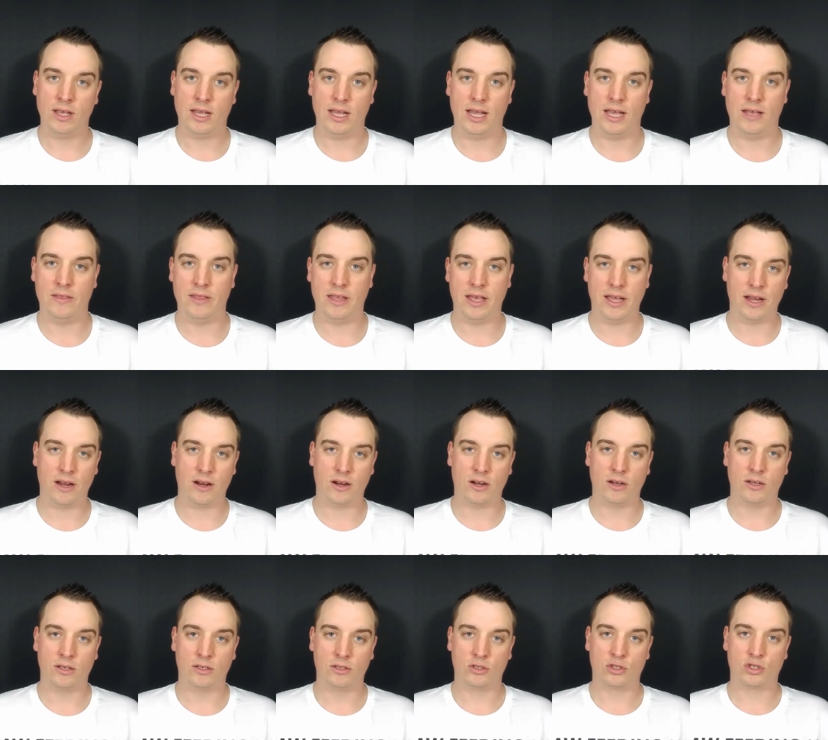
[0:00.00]
and they
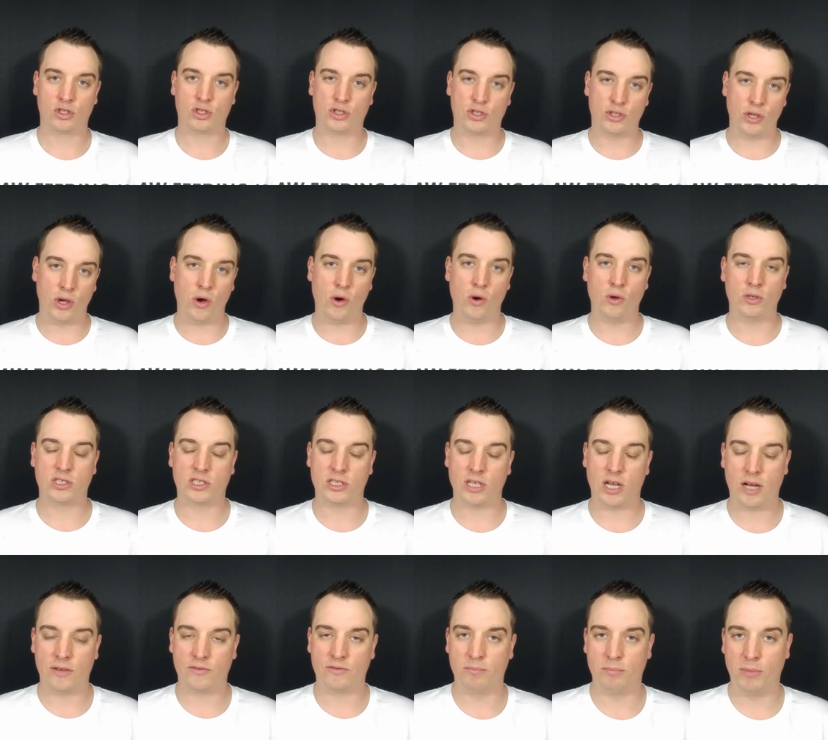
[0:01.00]
are so
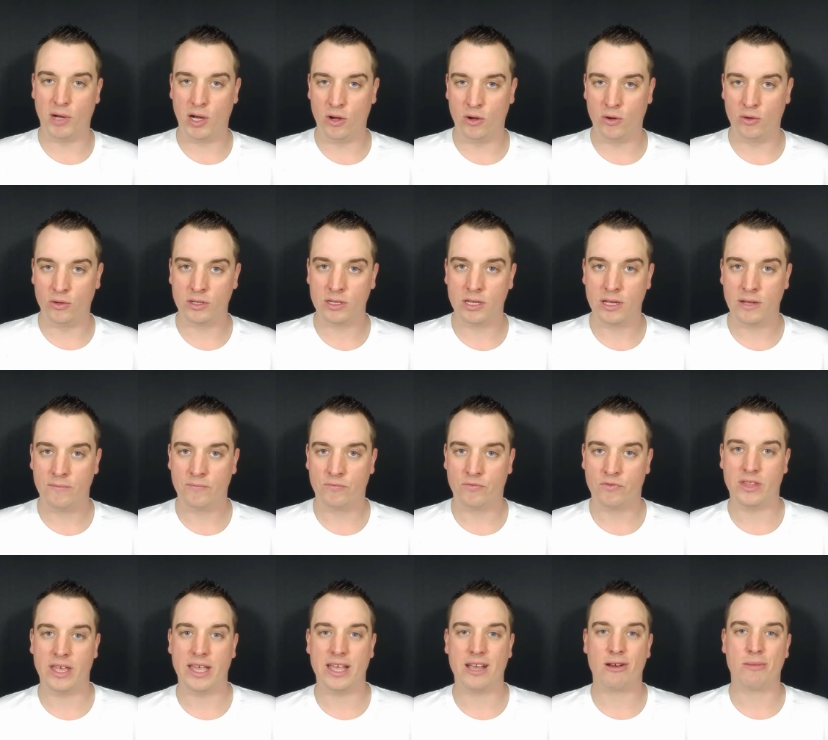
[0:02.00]
soft boned,
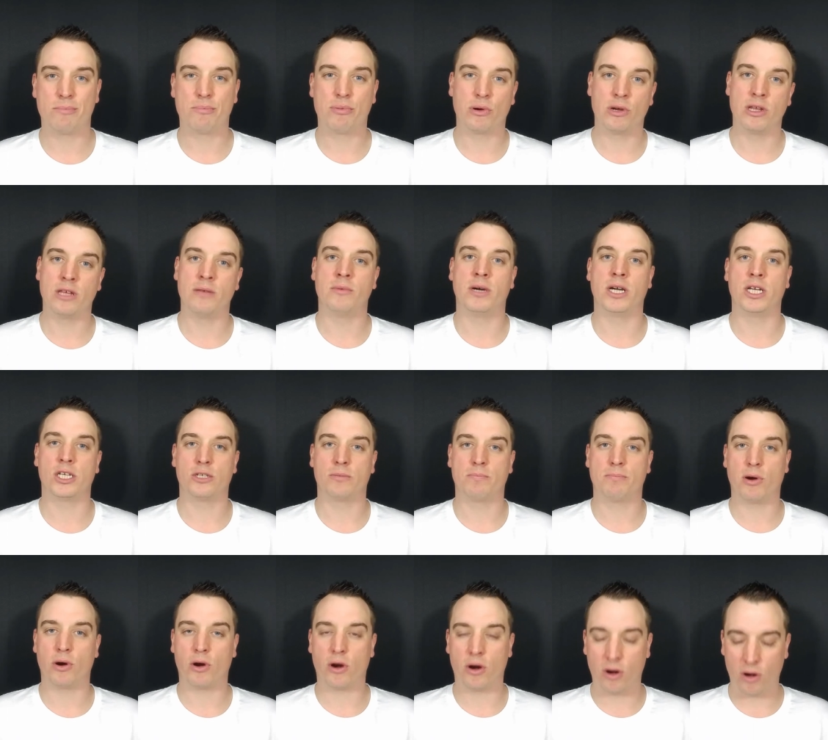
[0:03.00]
they are pretty much
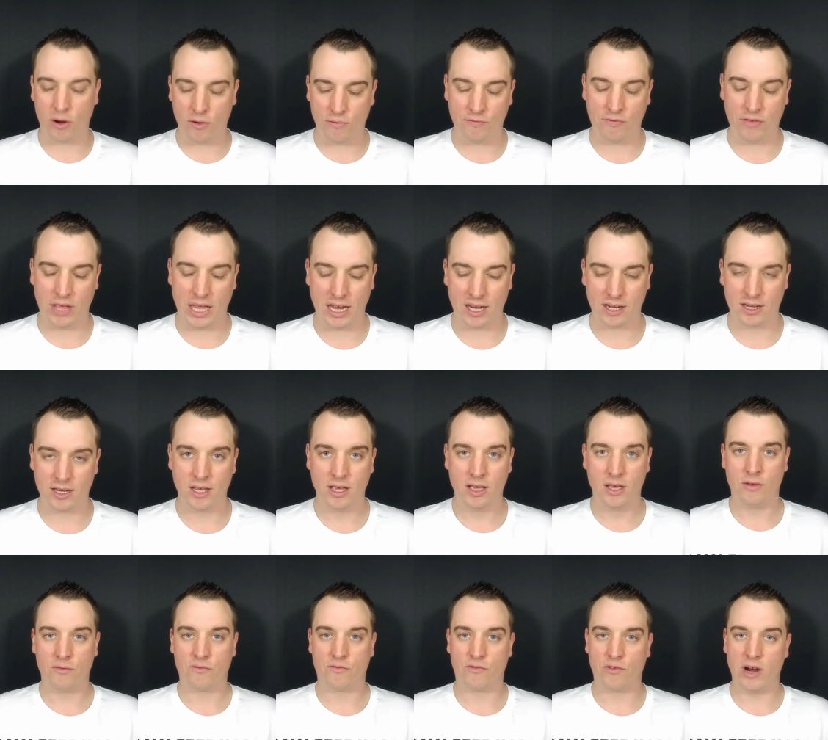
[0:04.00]
perfect
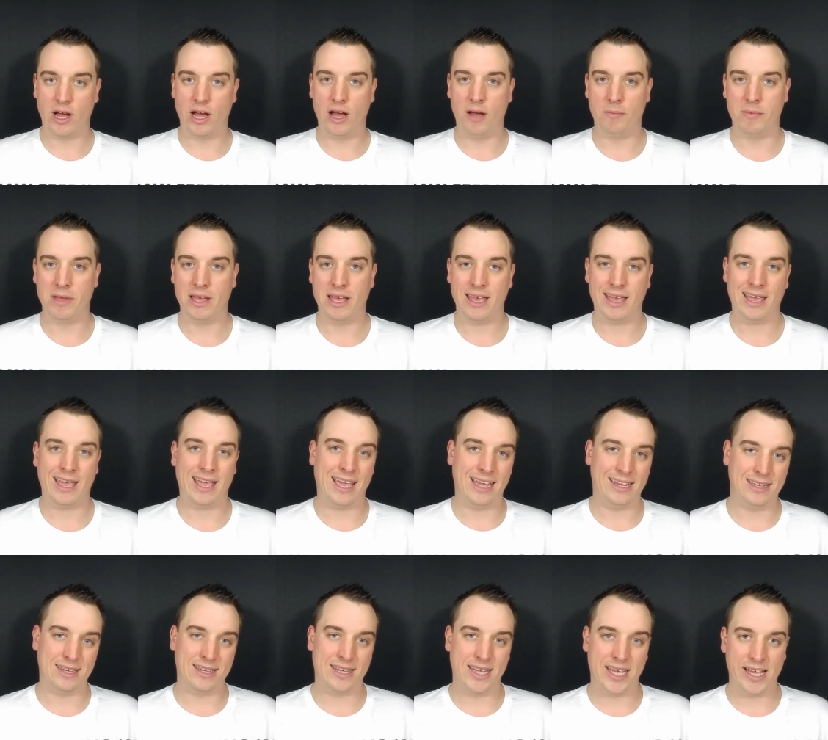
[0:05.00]
from
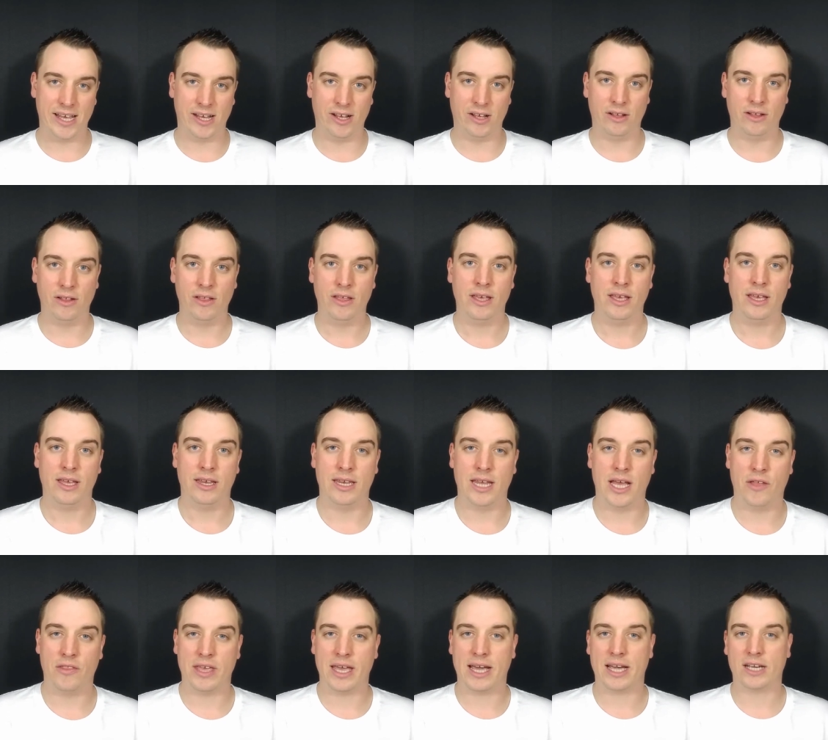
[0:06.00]
head to tail.
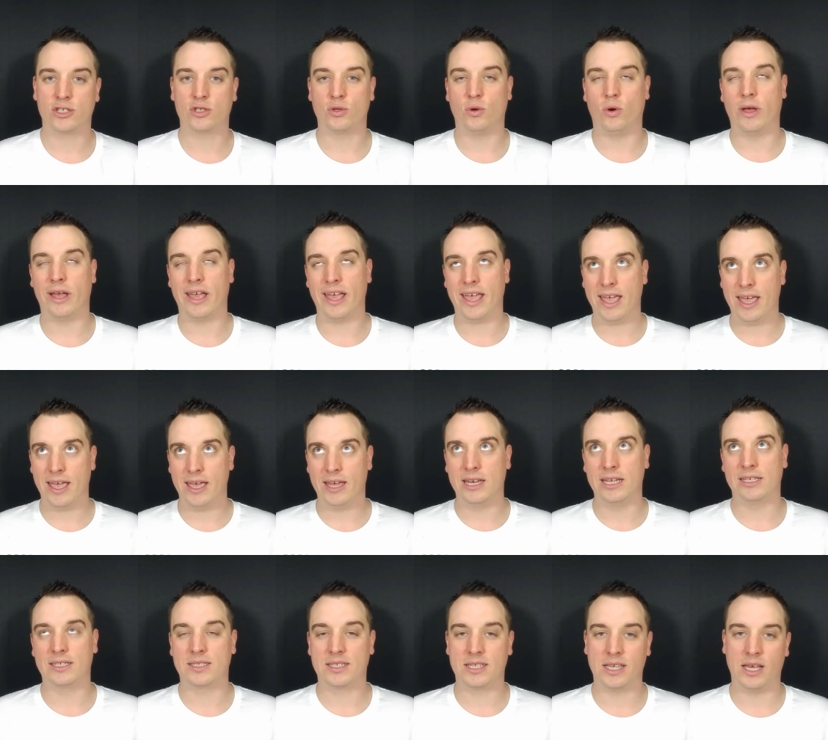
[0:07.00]
Now, the actual head
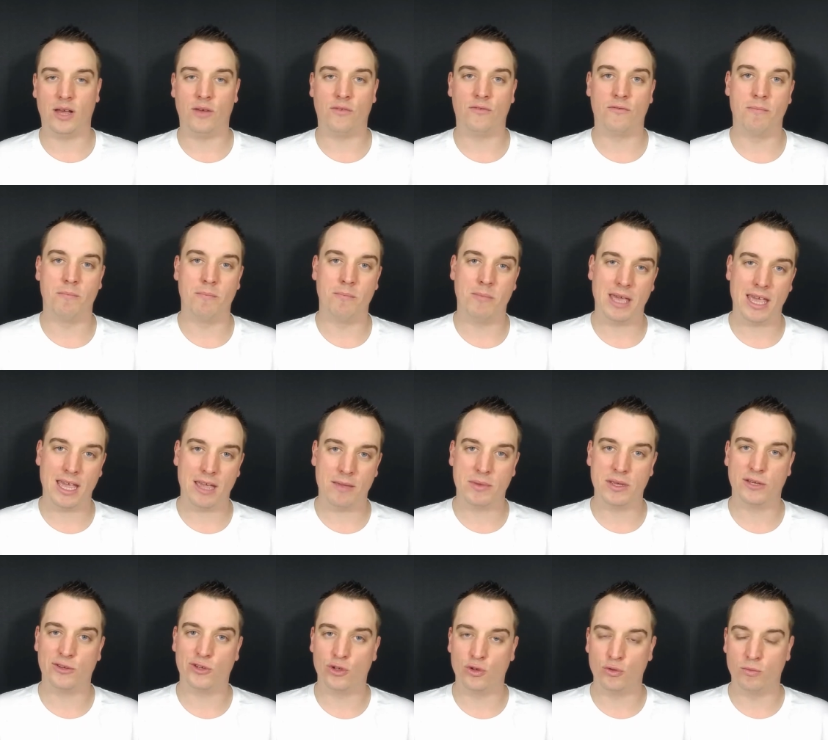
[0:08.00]
itself may
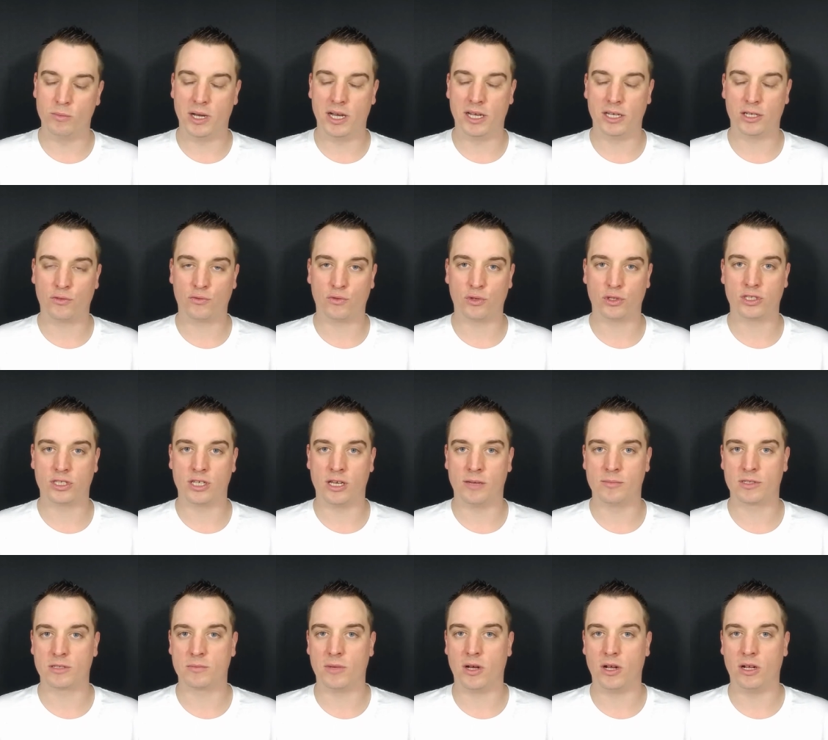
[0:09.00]
be too much for some
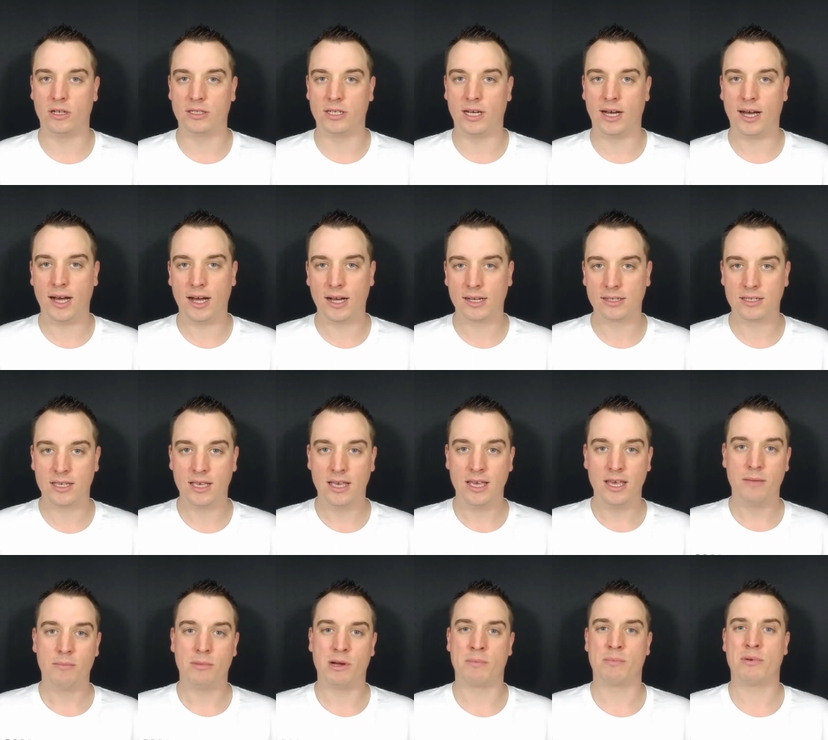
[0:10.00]
small dogs,
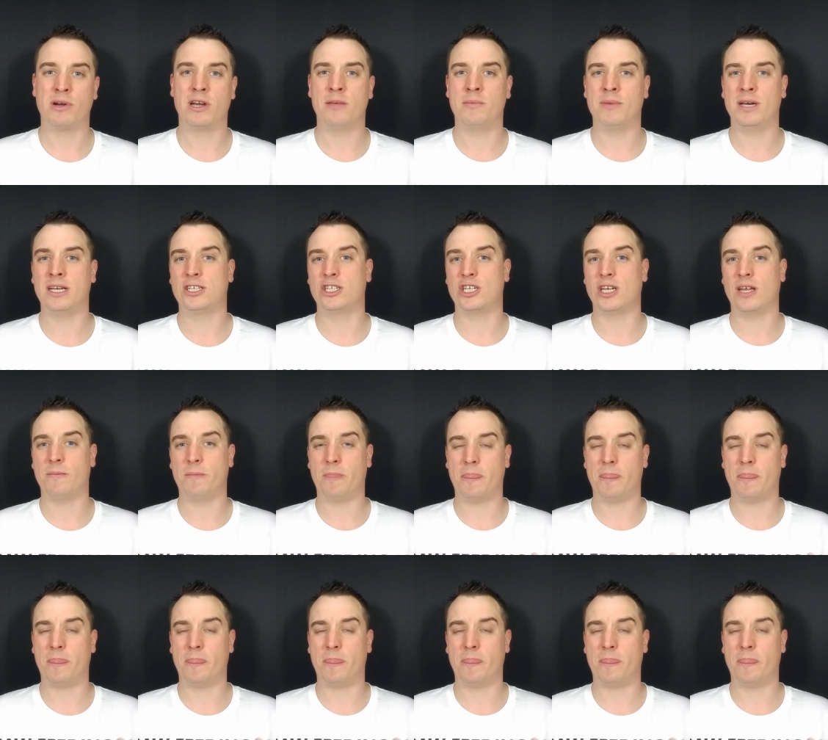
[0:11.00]
but pretty much